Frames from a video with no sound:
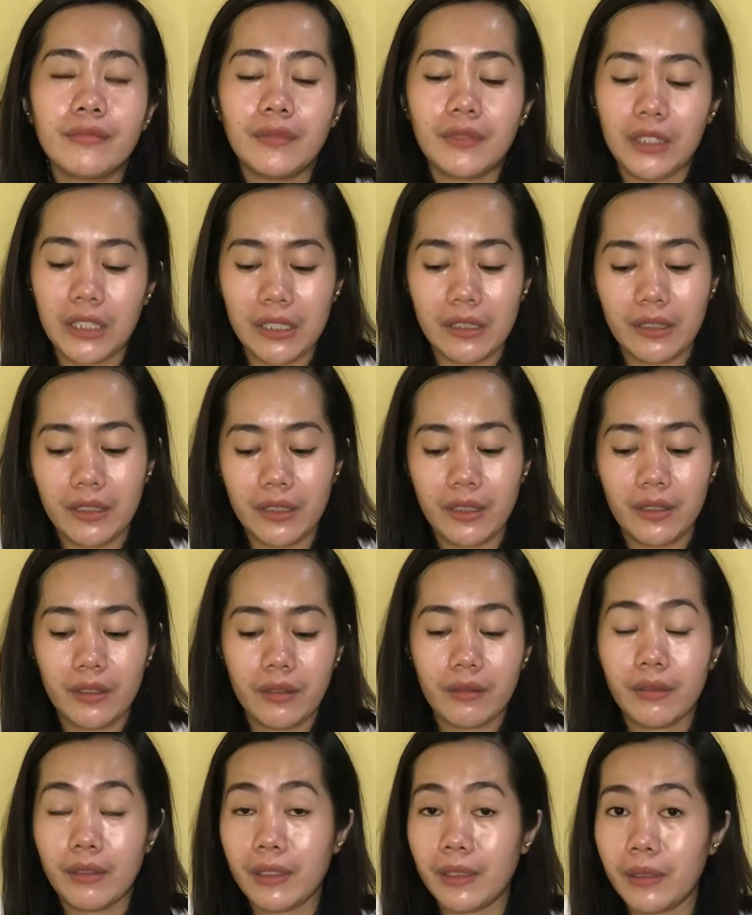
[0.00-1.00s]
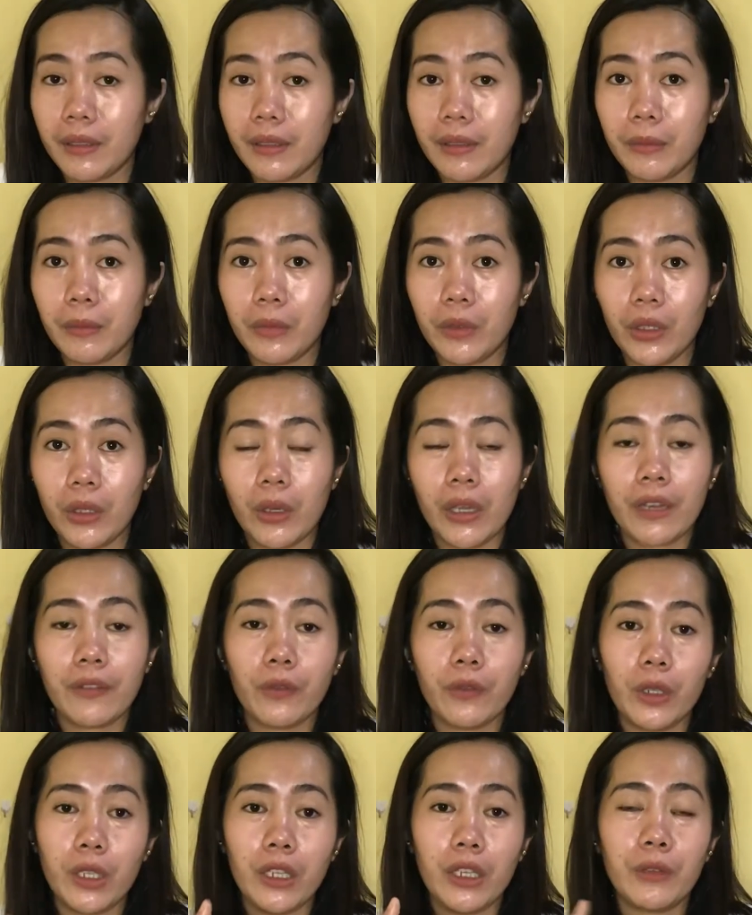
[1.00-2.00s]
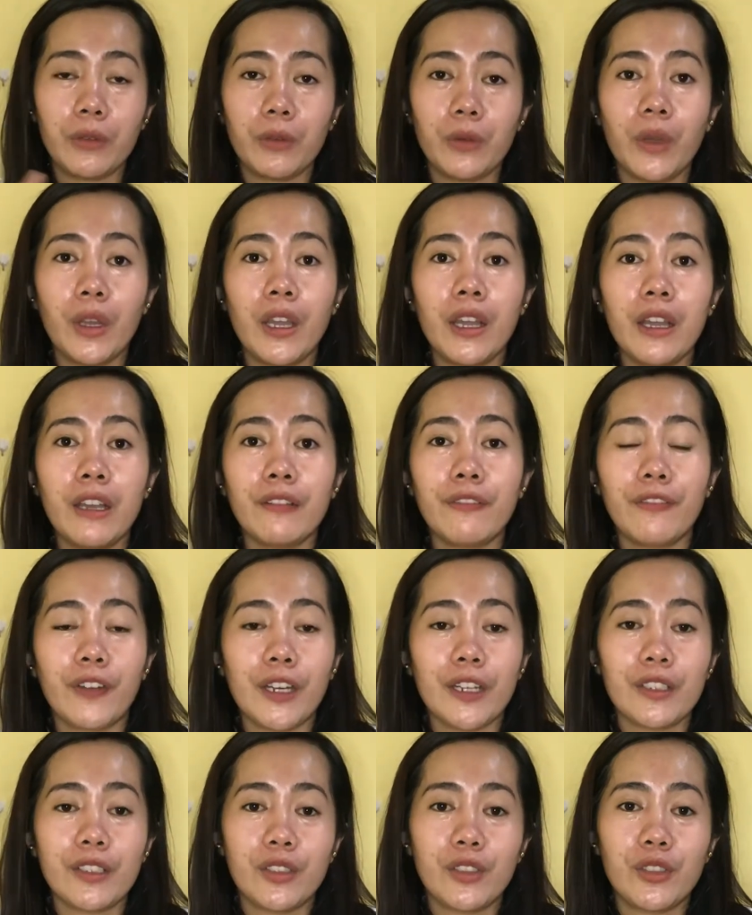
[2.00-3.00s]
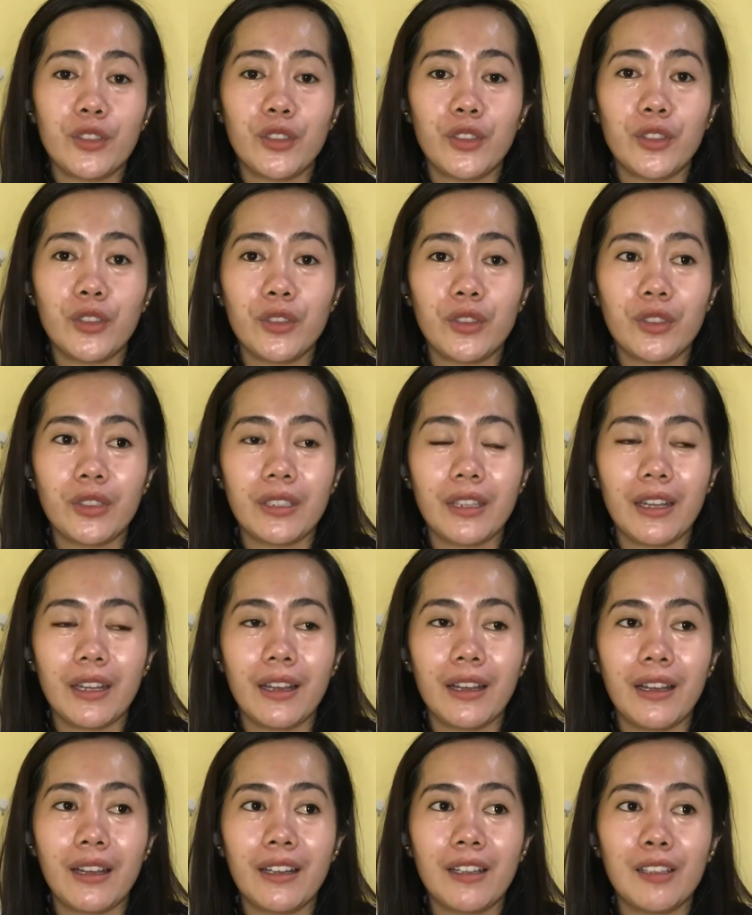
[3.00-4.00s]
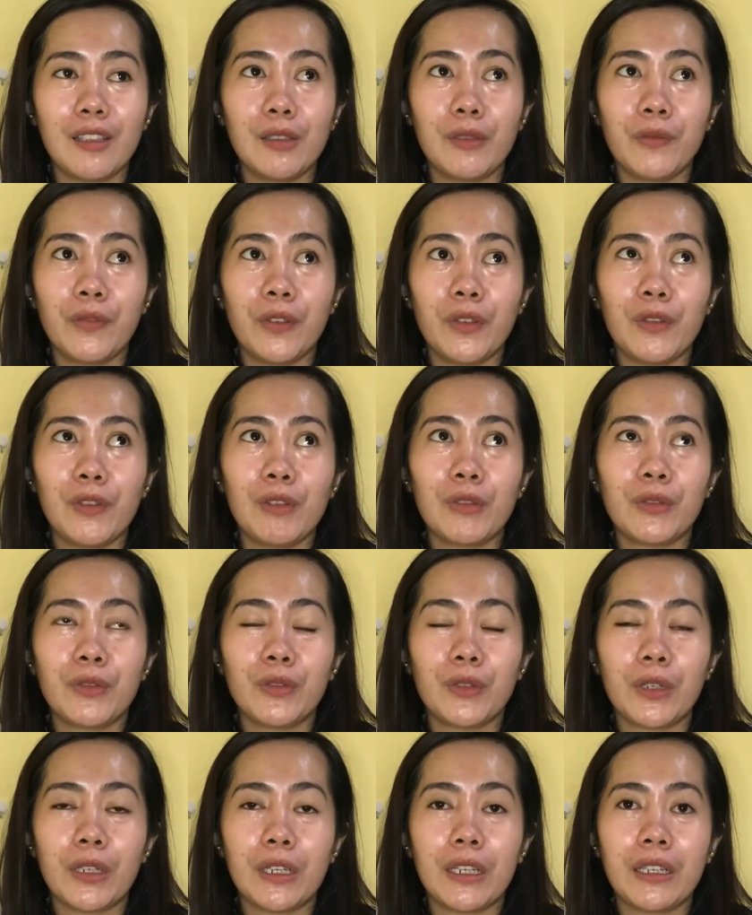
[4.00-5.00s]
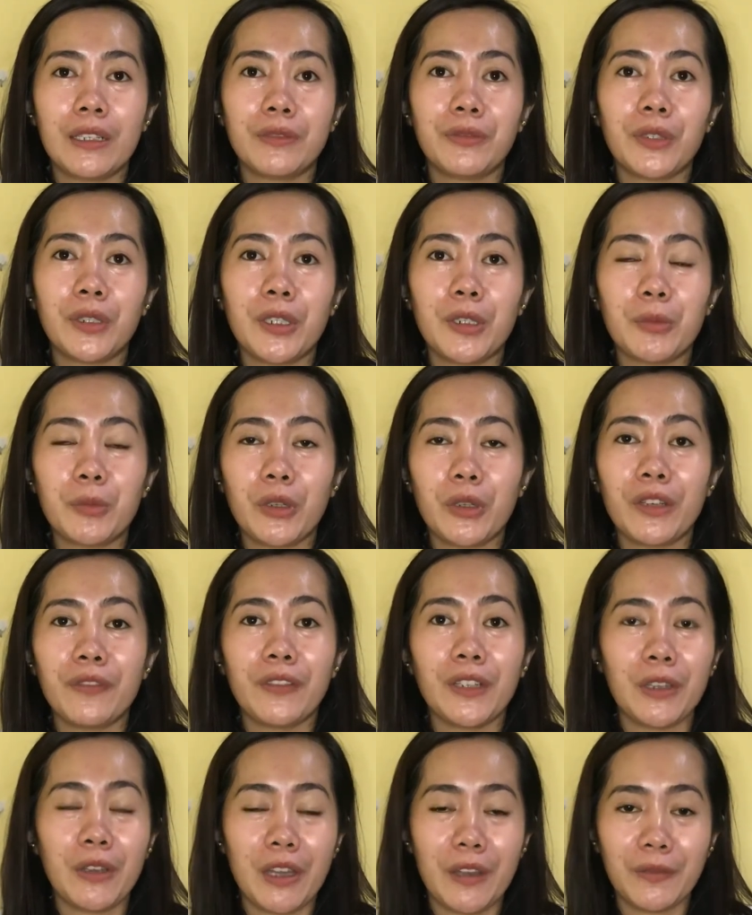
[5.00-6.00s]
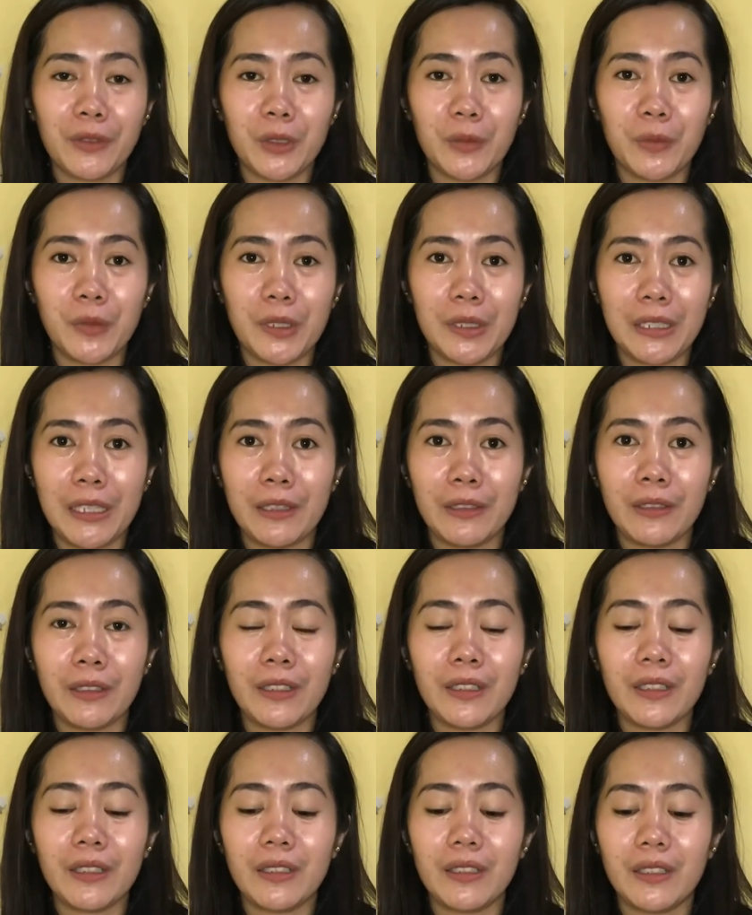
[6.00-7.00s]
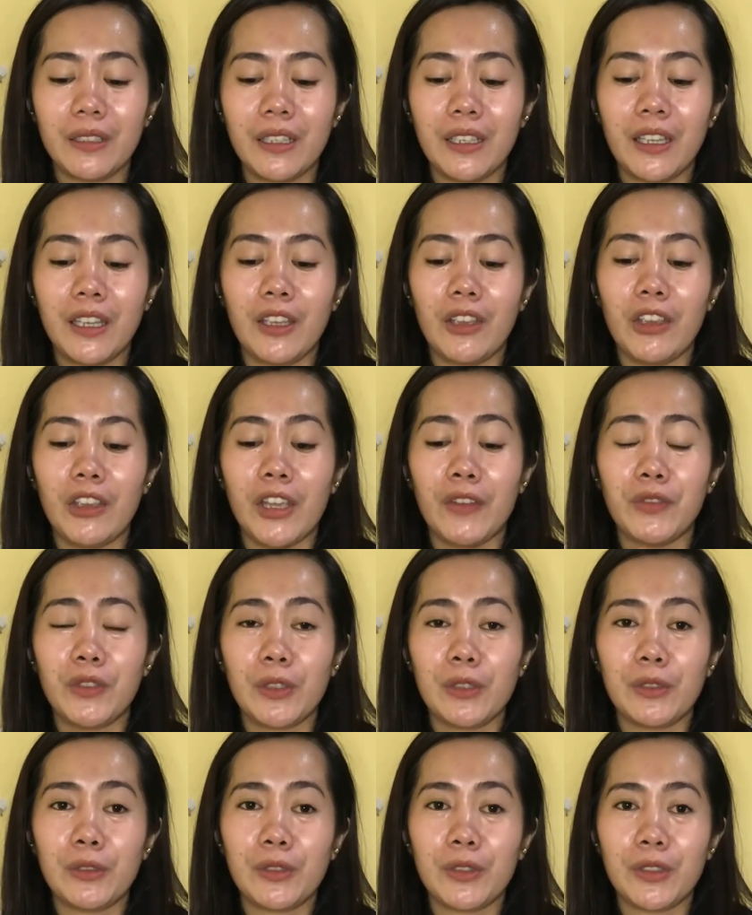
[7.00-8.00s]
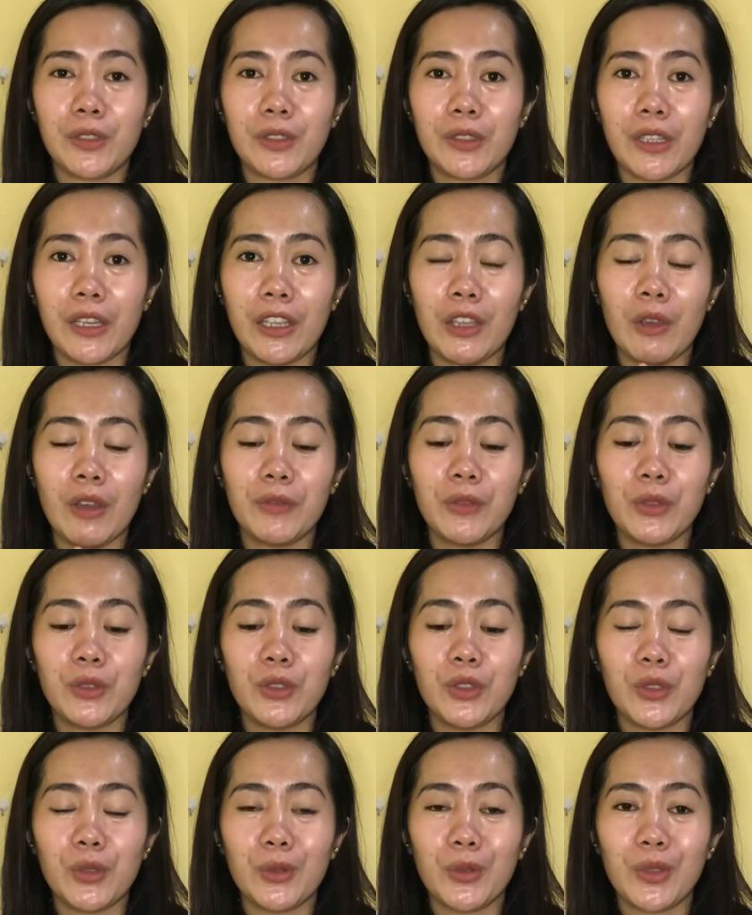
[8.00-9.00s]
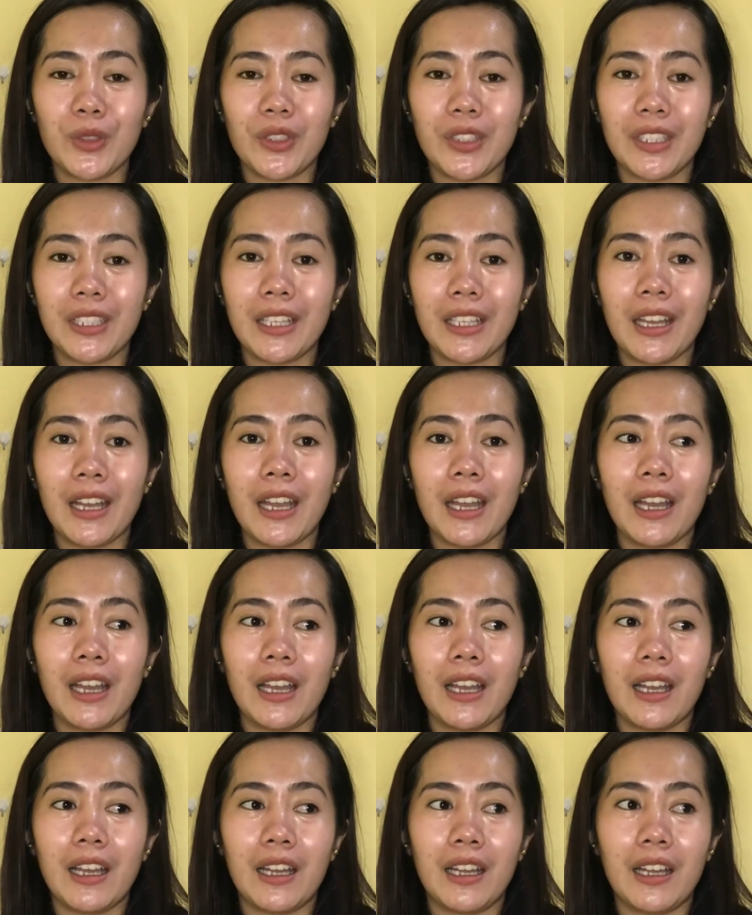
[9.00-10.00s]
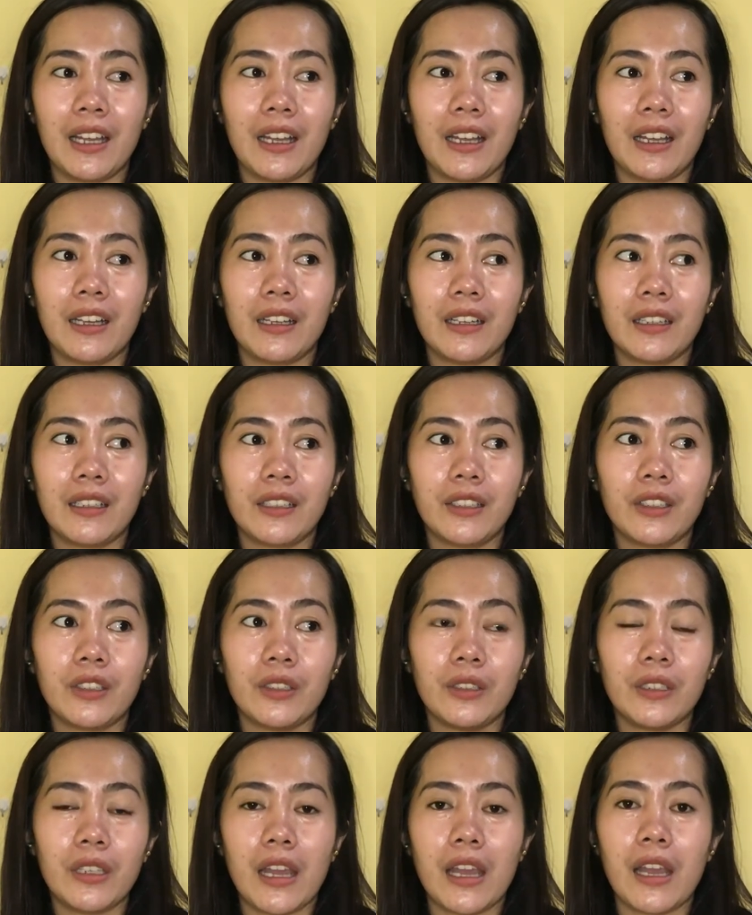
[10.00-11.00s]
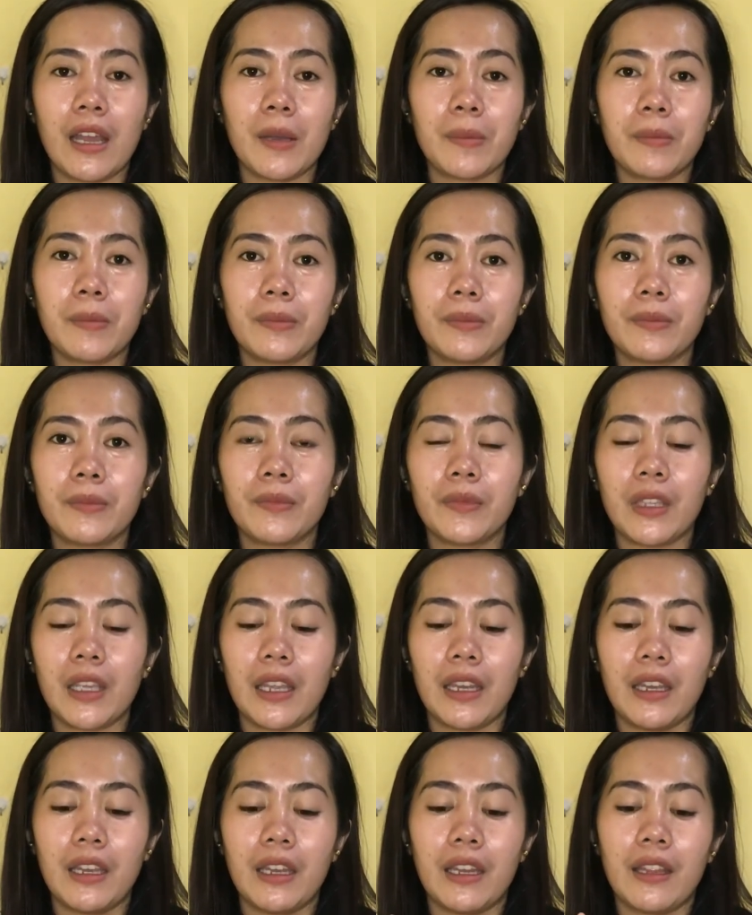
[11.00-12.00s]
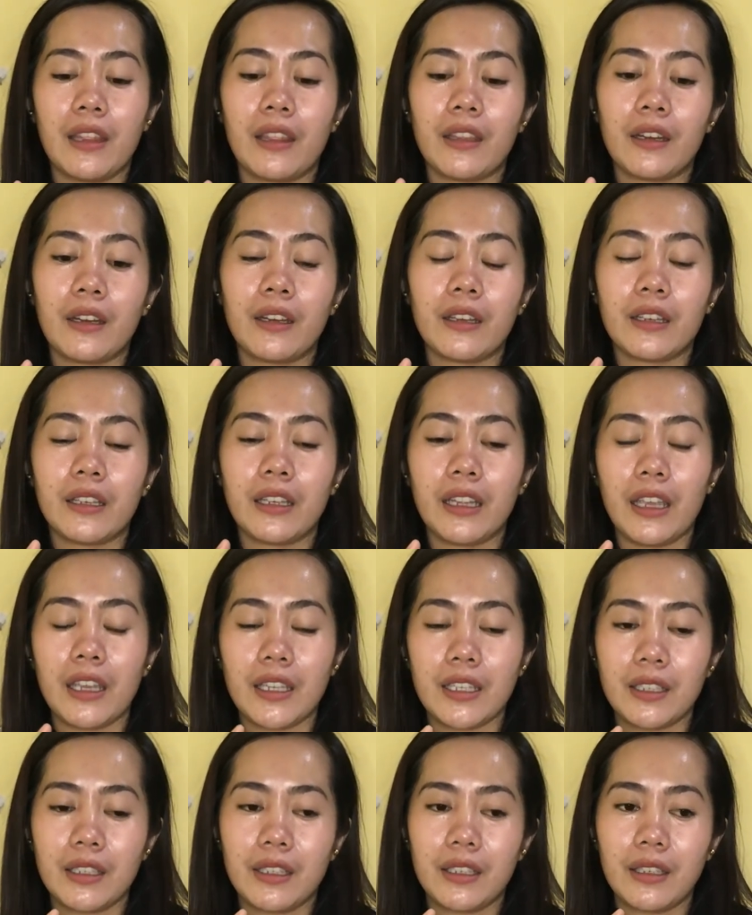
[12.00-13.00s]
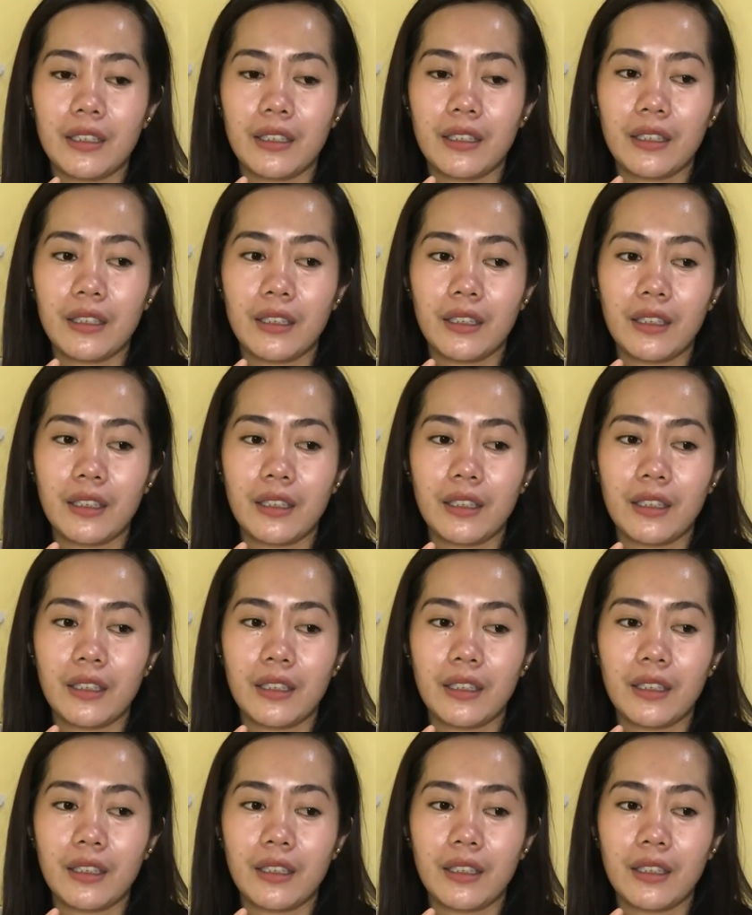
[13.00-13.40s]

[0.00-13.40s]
Just you have, when you first if you look for a foreign boyfriend, you have to be single. You have to choose a good app, and then third is